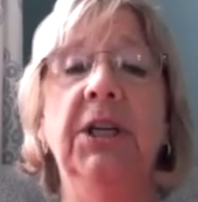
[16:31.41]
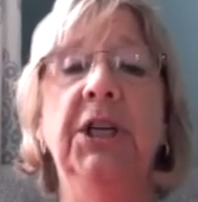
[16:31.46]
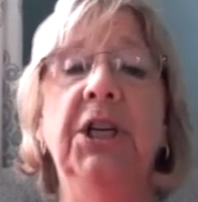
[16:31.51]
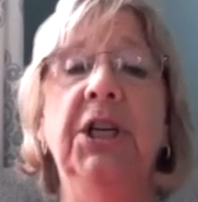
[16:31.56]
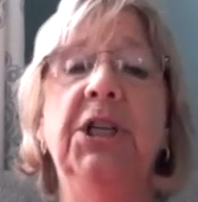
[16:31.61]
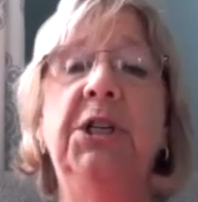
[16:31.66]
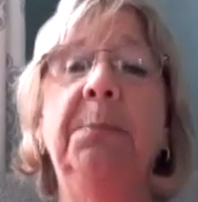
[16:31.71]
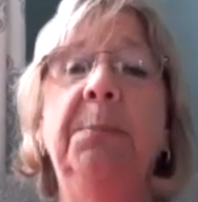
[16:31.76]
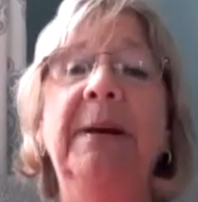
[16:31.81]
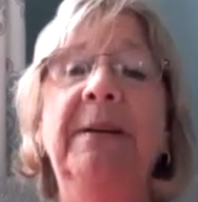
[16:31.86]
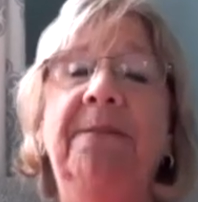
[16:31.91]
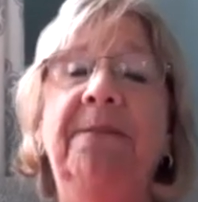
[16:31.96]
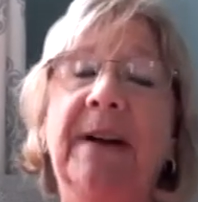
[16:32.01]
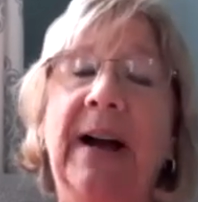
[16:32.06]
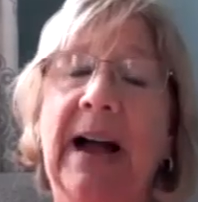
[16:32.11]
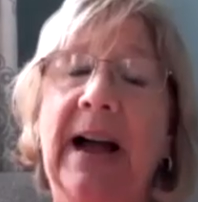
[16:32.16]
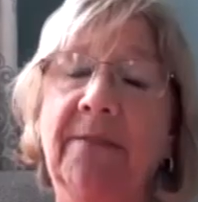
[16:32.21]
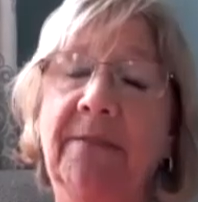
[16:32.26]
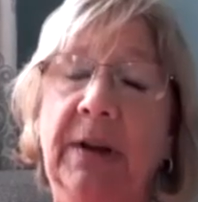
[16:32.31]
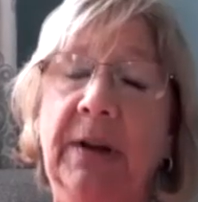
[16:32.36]
Used to be
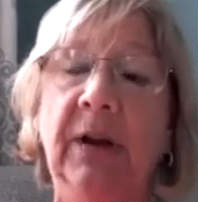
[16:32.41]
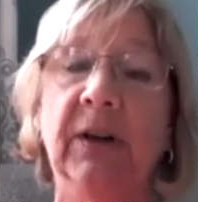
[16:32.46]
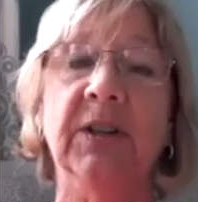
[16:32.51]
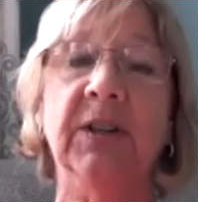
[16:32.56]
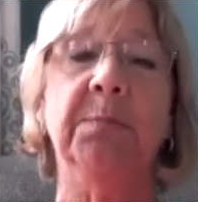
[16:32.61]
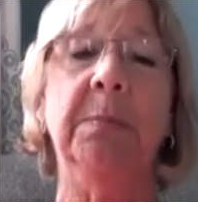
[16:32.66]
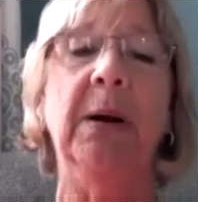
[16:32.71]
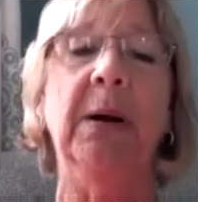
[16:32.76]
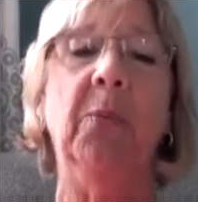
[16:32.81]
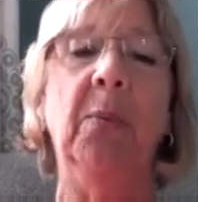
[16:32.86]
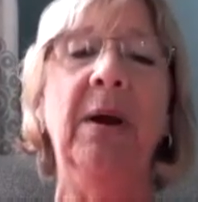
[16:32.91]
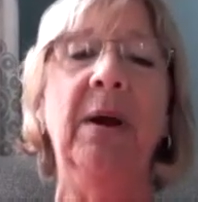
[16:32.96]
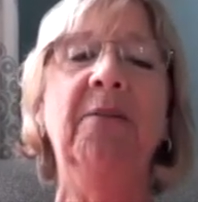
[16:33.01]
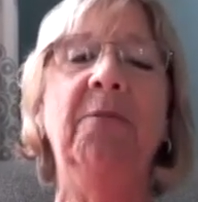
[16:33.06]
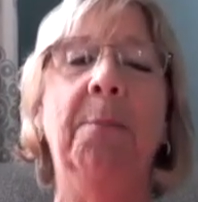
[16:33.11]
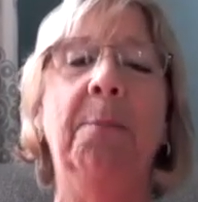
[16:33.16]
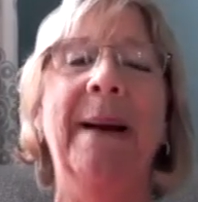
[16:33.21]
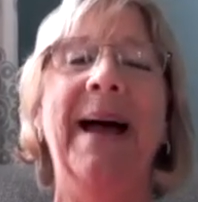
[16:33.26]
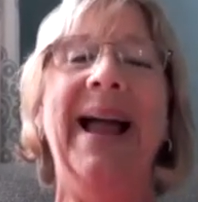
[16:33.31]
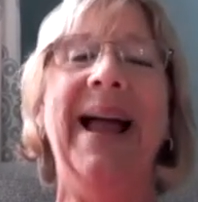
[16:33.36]
5 years, but
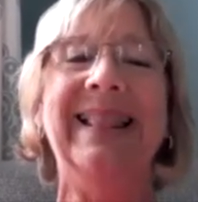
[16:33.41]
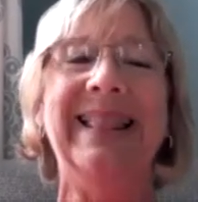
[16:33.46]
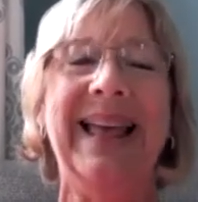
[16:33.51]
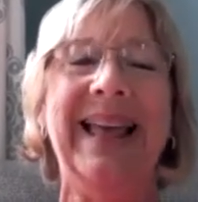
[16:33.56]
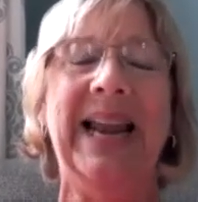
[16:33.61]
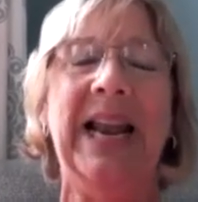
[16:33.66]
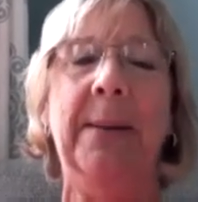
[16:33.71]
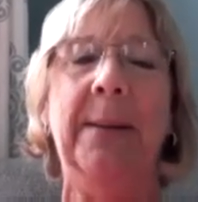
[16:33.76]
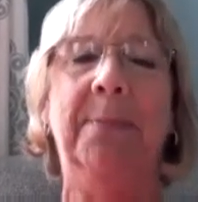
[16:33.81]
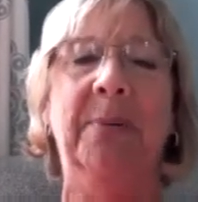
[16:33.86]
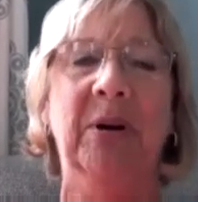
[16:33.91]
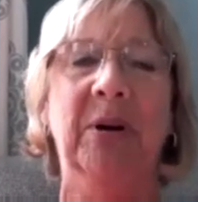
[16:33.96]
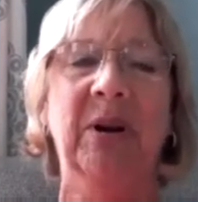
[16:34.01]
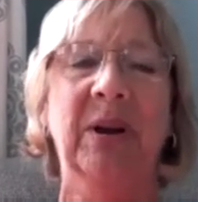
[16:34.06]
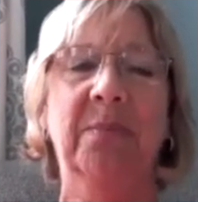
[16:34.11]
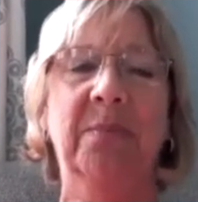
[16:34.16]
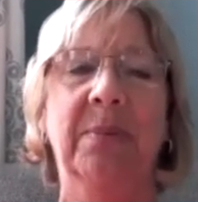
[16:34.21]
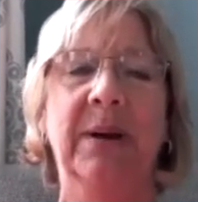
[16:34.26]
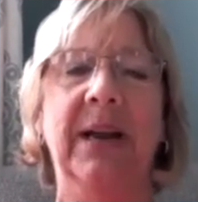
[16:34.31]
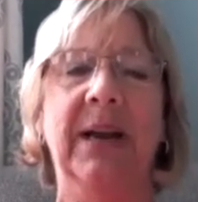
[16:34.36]
we've backed that up a
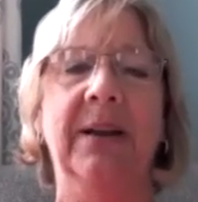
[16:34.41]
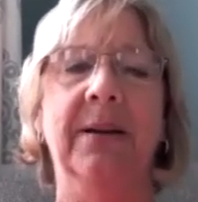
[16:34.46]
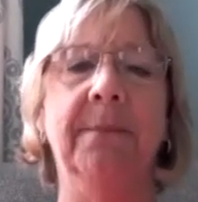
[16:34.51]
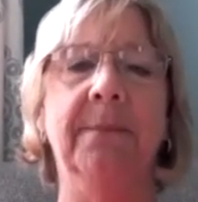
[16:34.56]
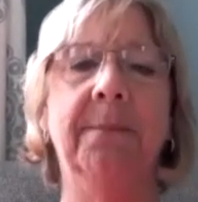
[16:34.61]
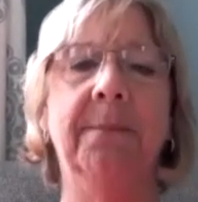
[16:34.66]
good bit.